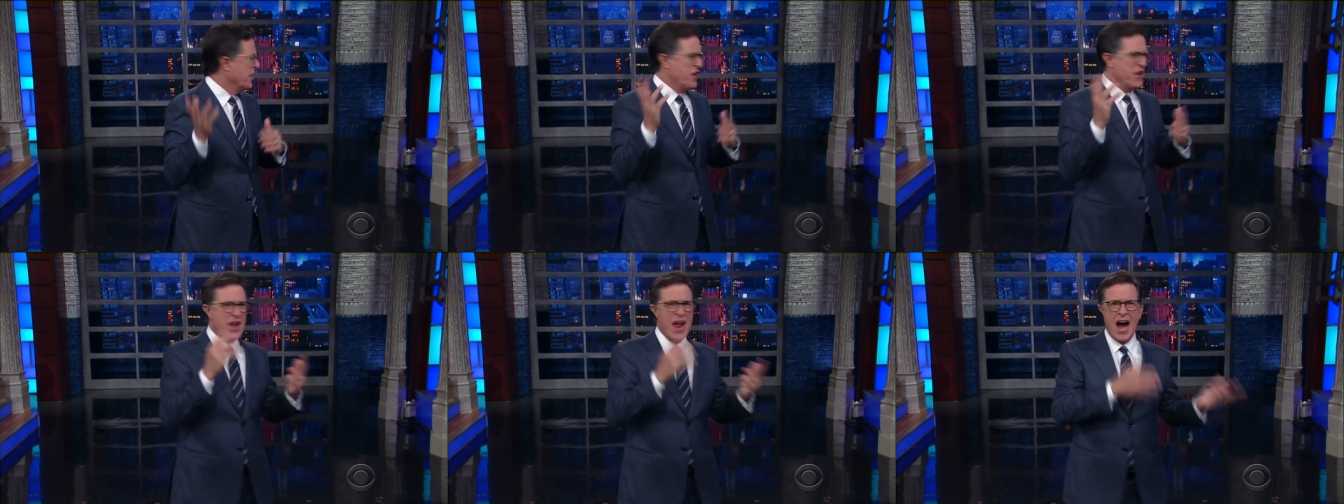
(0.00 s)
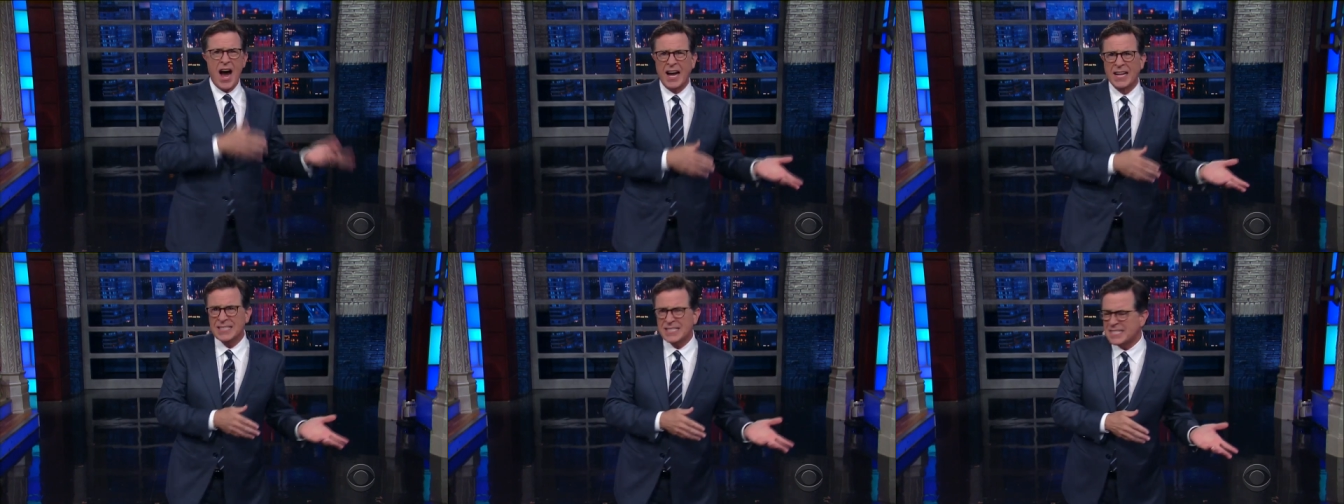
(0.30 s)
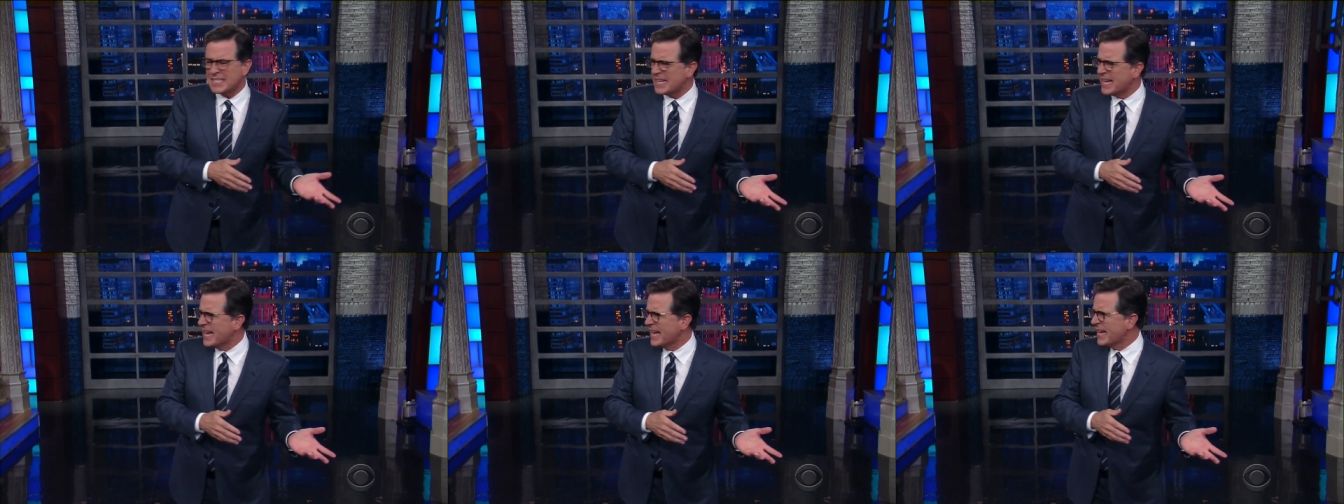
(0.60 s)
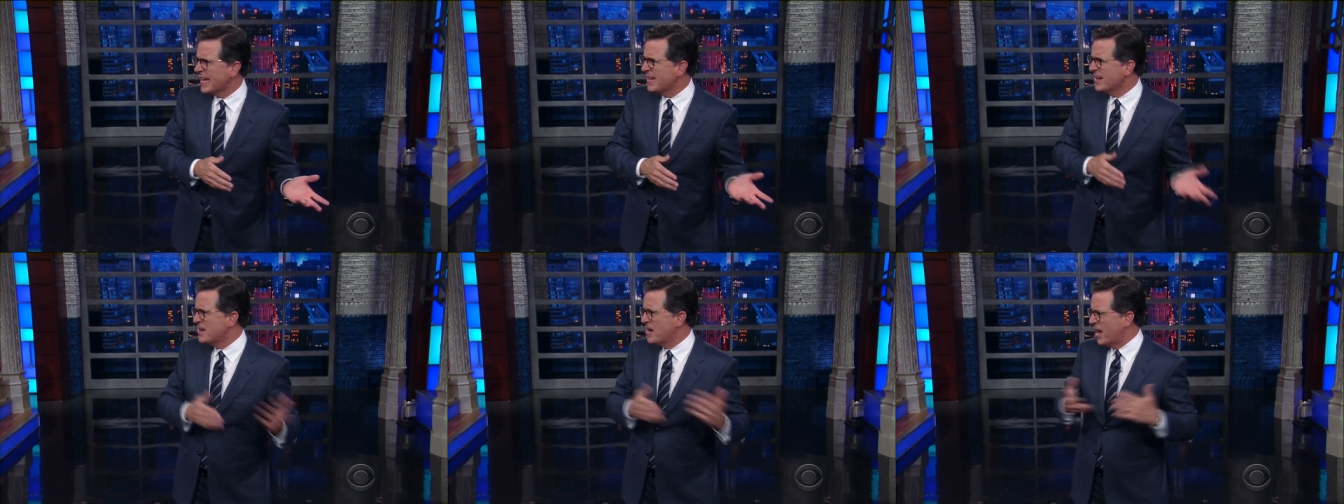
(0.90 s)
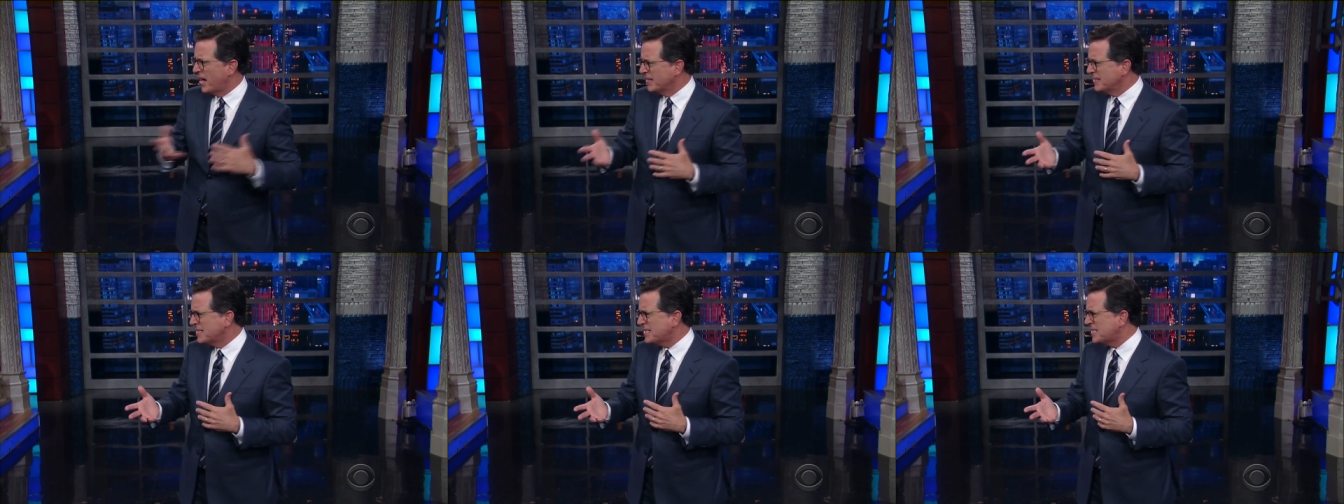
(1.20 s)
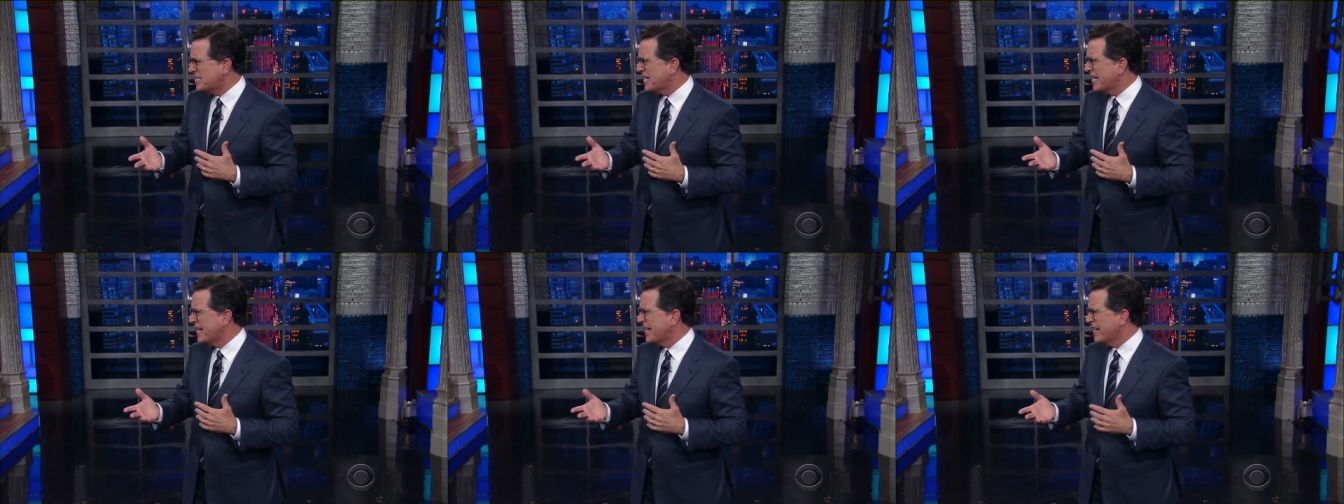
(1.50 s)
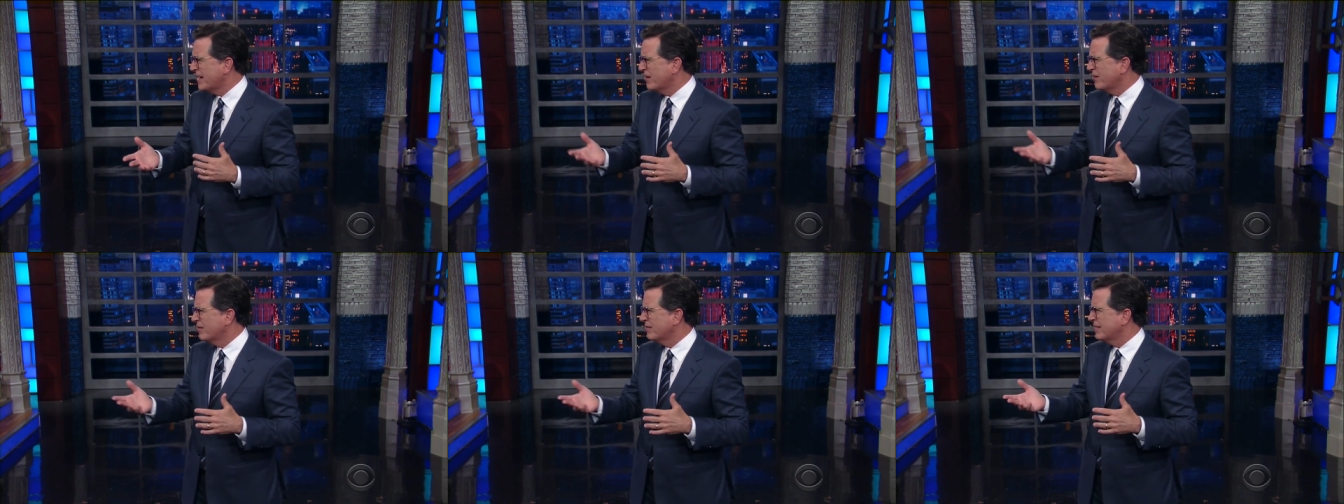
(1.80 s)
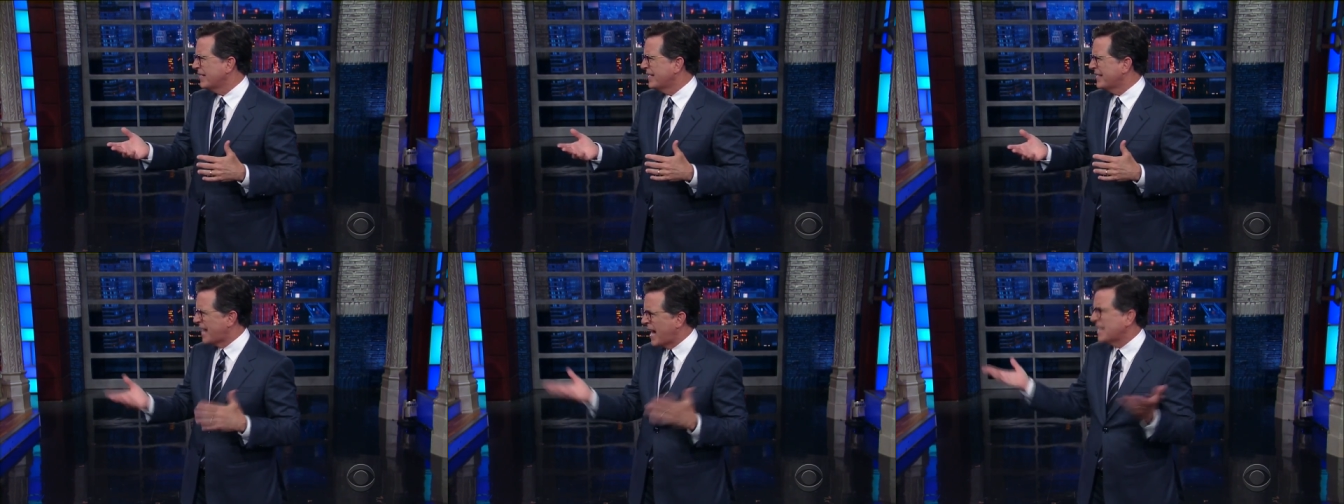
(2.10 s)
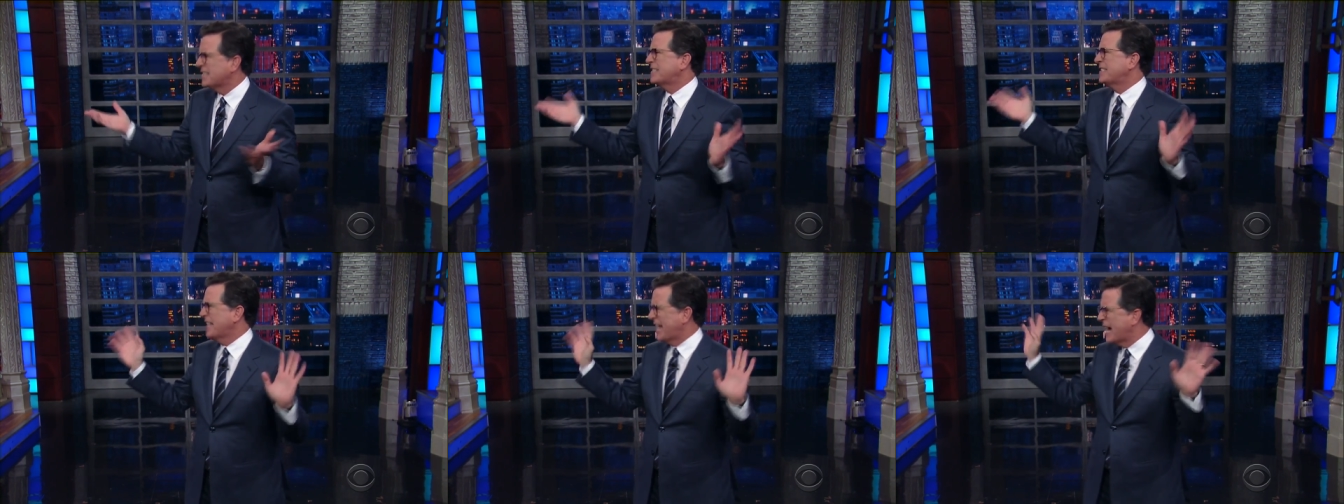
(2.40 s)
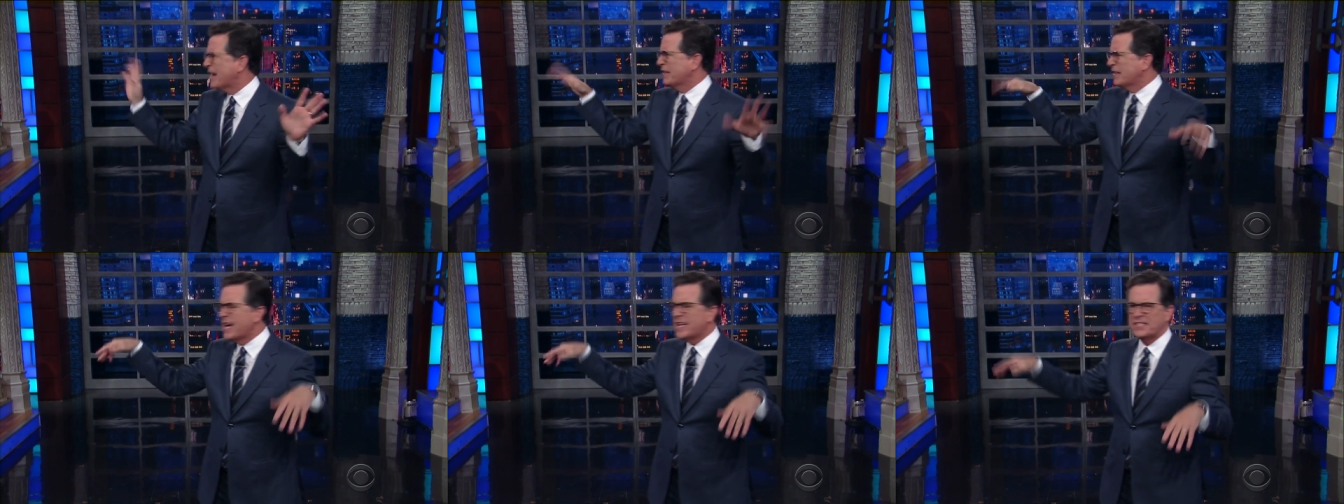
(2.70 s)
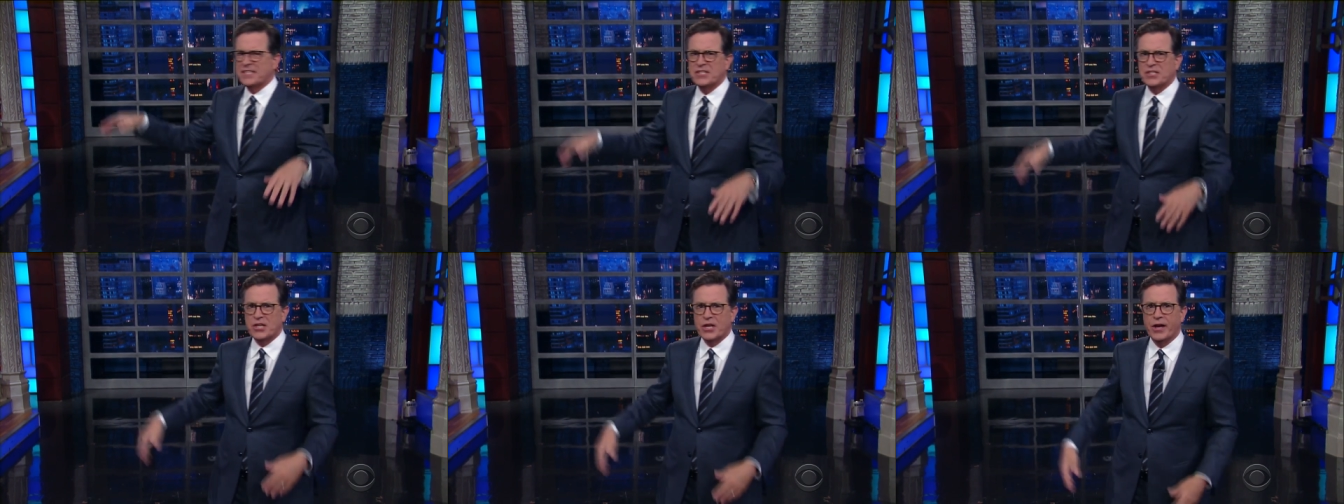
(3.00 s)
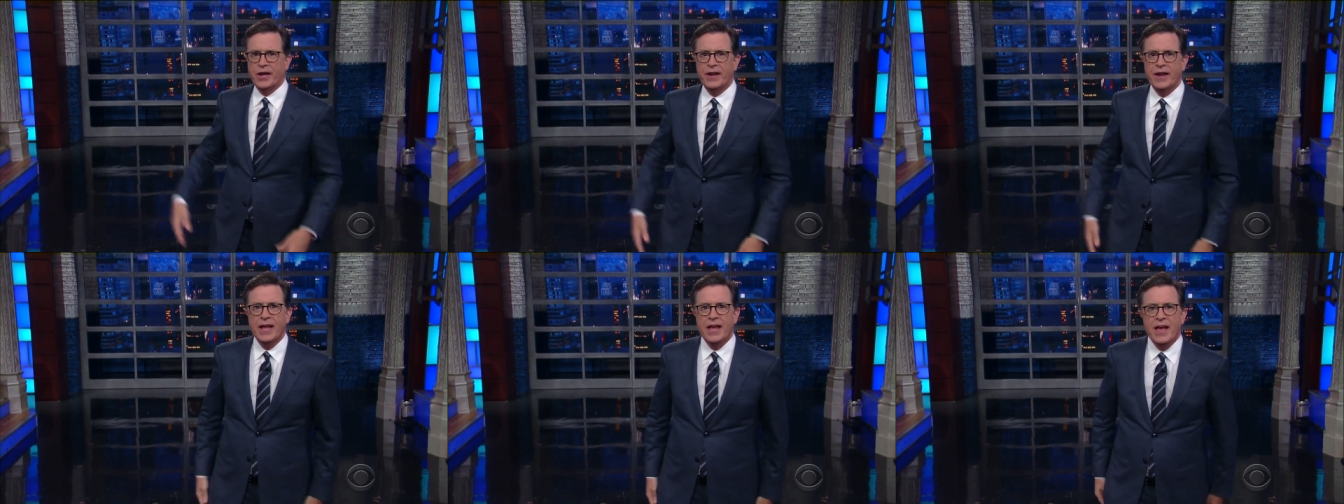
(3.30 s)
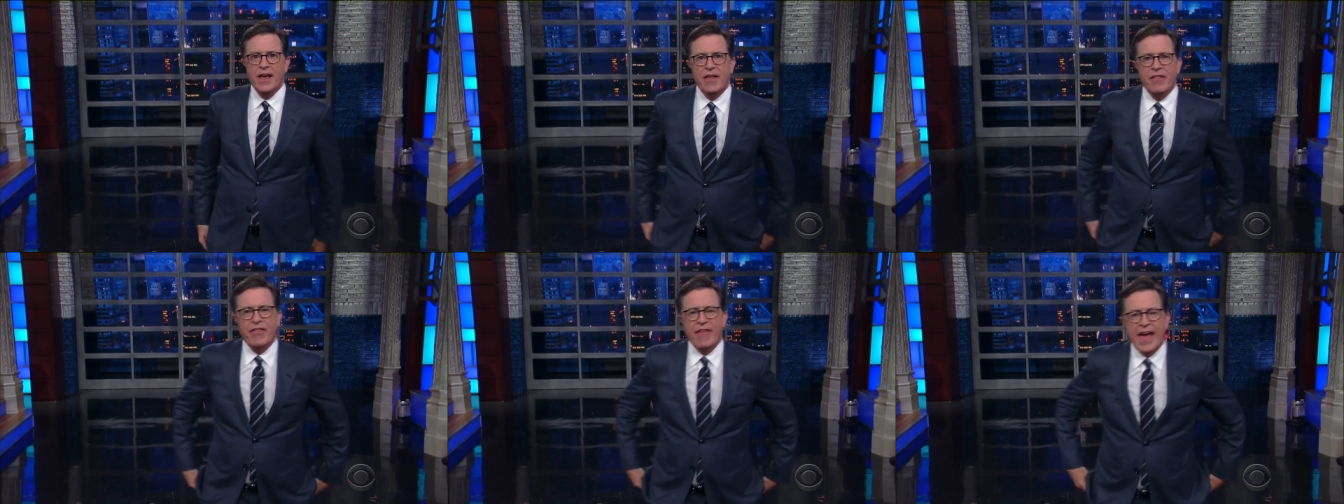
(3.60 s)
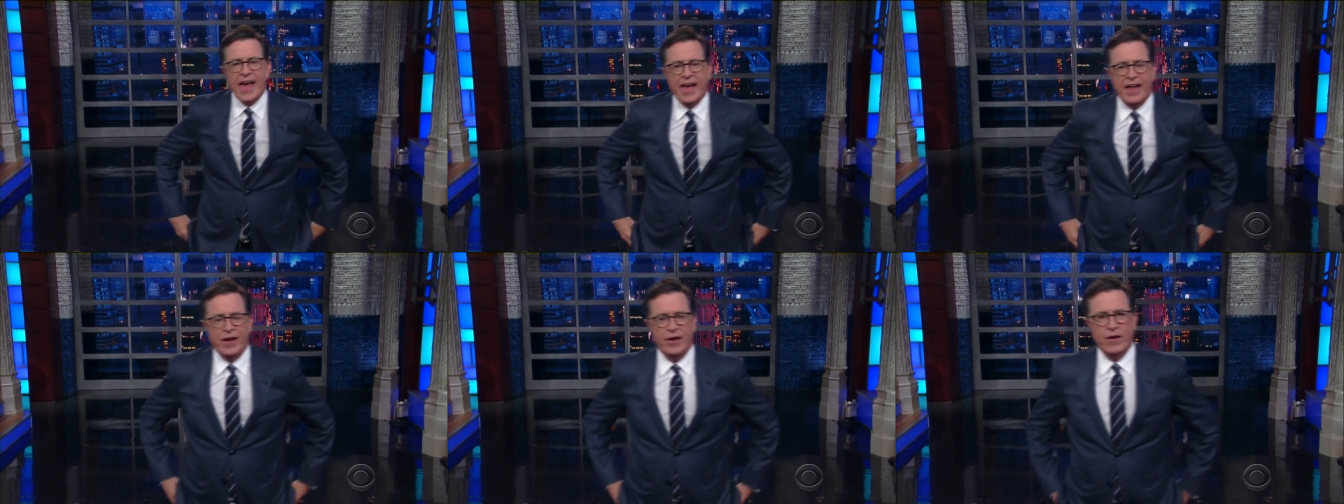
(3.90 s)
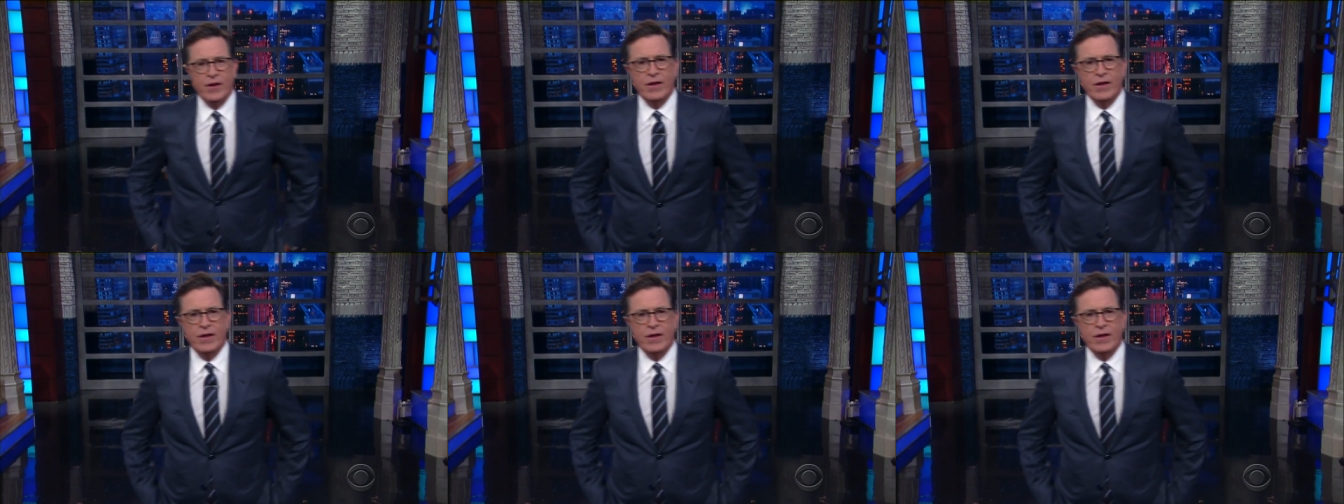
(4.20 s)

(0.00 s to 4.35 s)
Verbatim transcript: Nancy, Nuncy, Nazi. Uh, Nazi's good. Then,